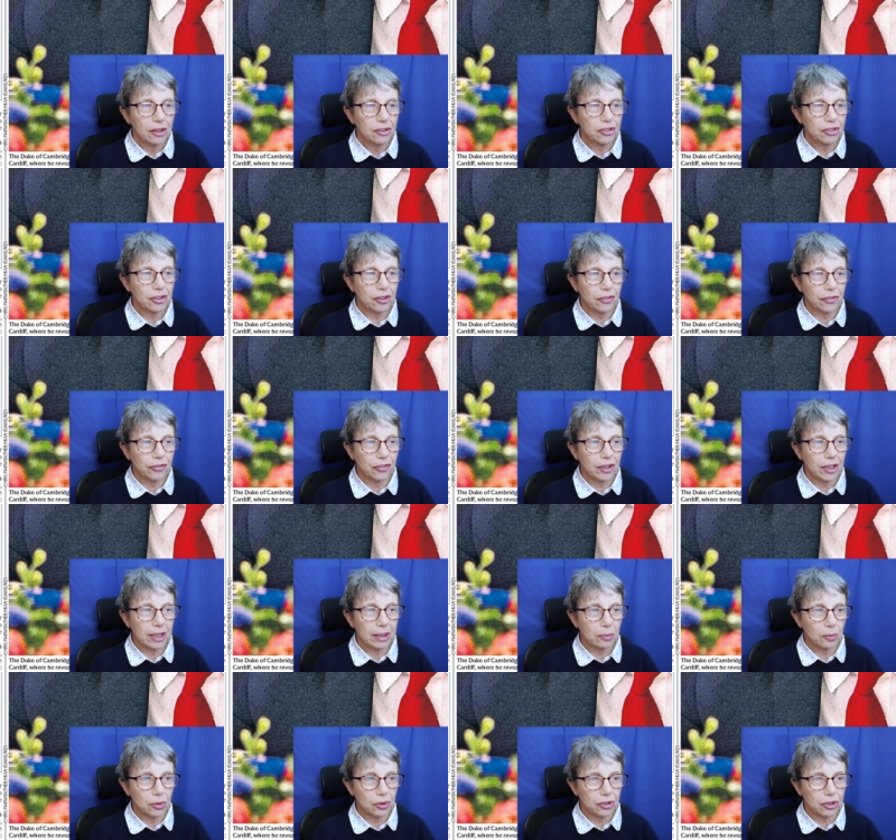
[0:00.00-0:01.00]
Sir
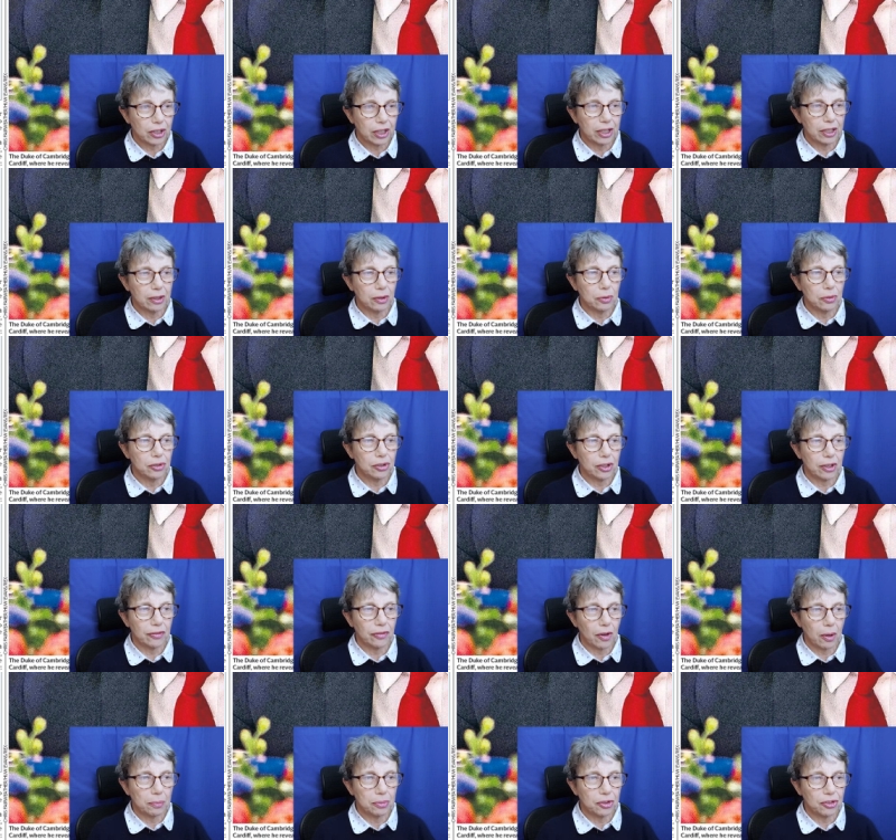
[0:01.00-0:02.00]
Philip was accused
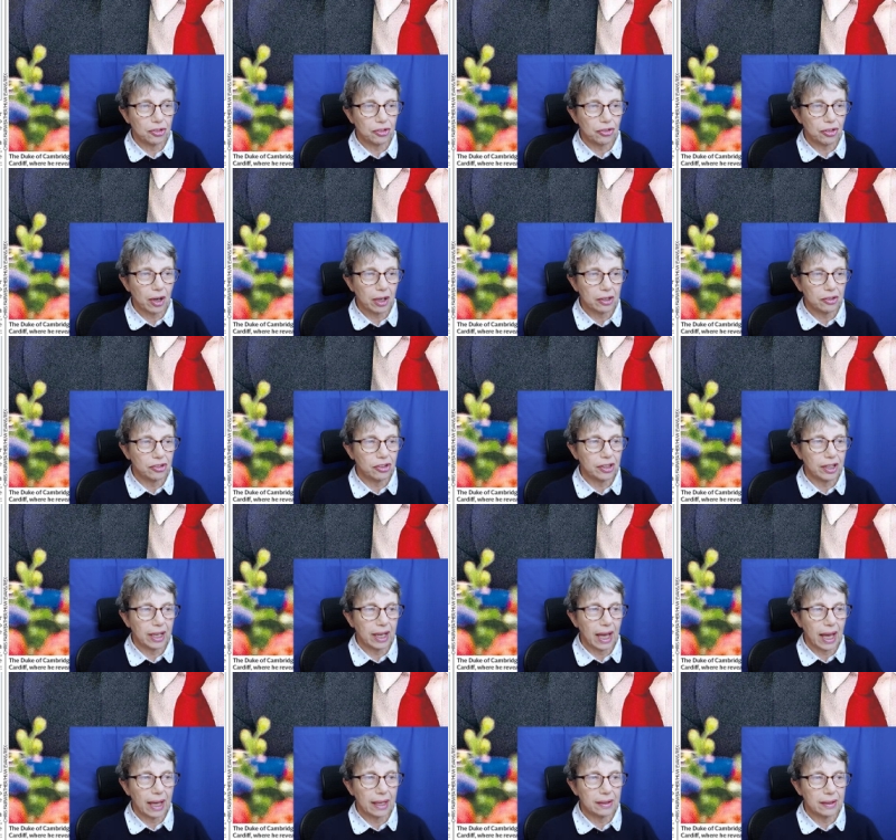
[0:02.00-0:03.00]
of
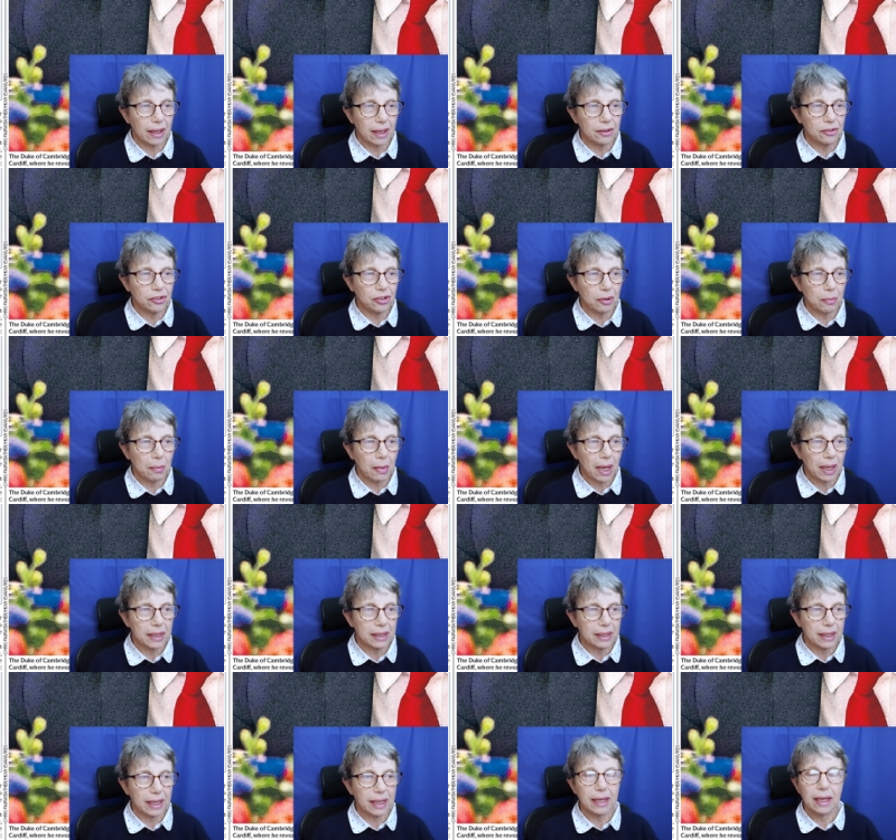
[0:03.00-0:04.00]
obstructing and
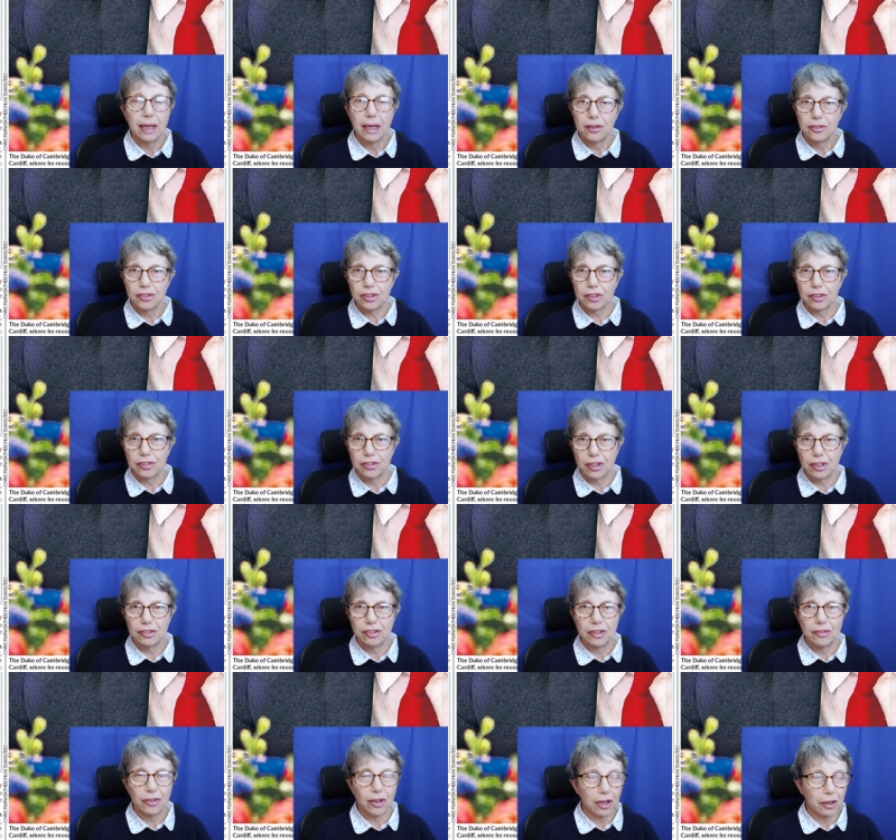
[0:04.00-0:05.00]
undermining
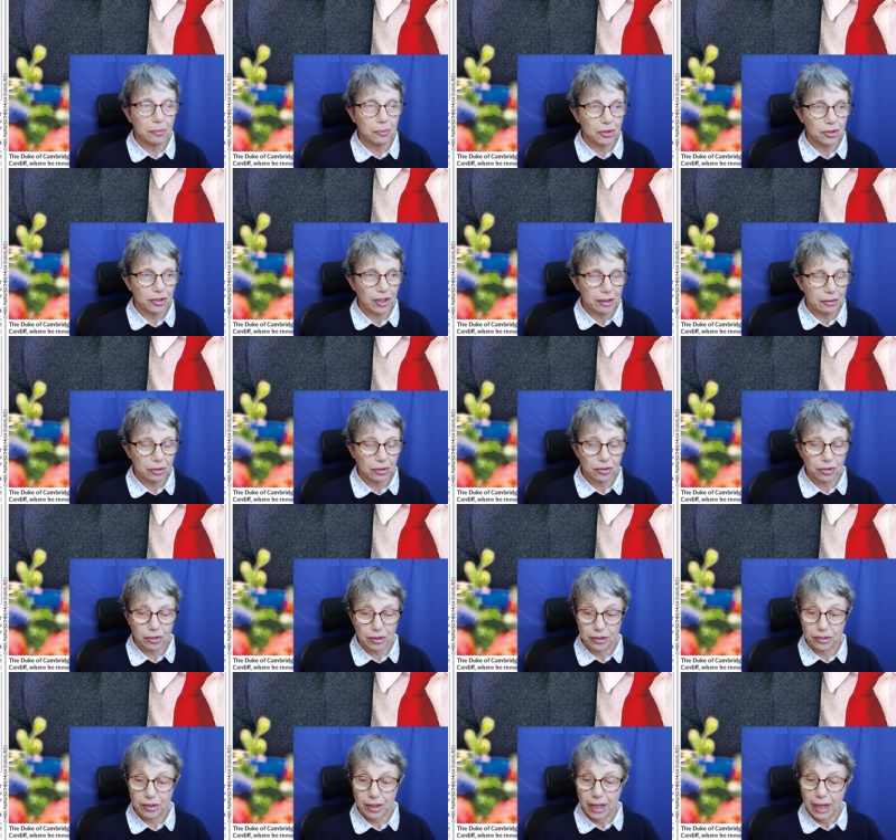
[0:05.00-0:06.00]
successive Home
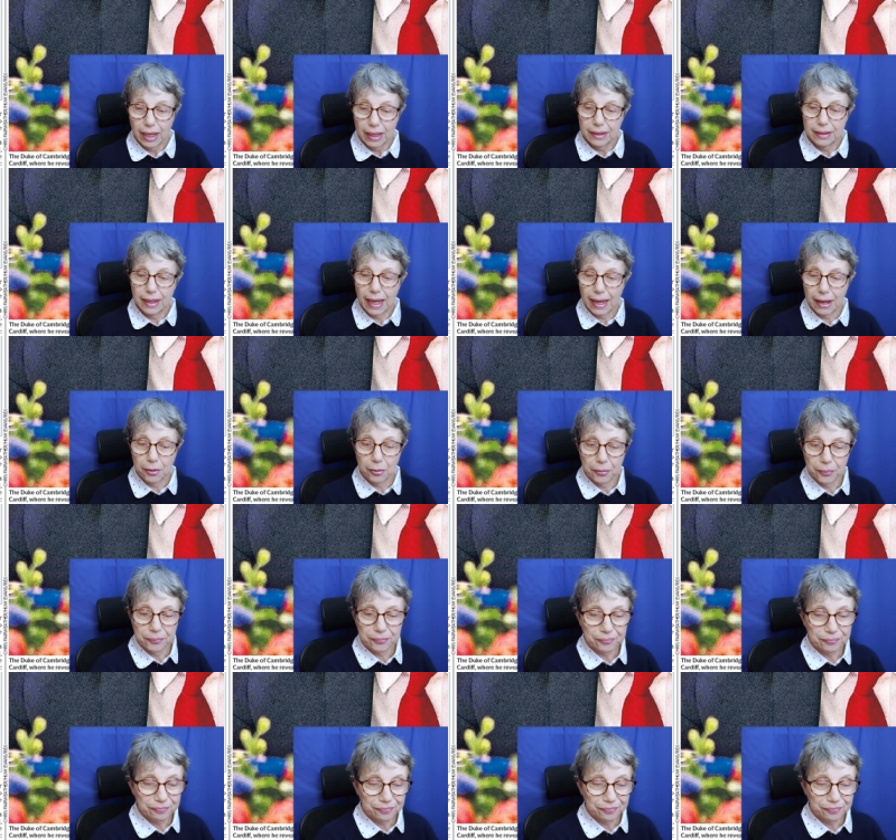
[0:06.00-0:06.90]
Secretaries. Now,